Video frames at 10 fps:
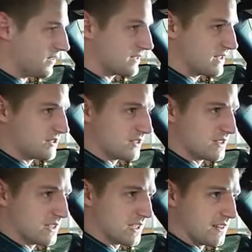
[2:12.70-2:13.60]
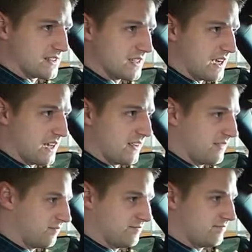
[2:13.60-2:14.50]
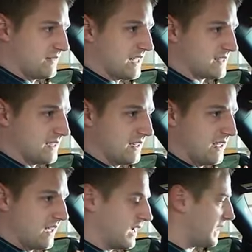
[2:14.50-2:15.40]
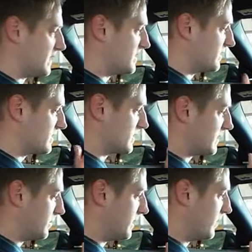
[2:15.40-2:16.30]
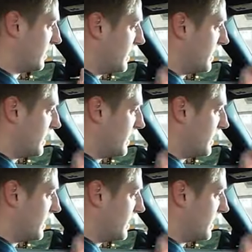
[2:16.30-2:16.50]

cruise control stick on the side. That's it. I can choose to be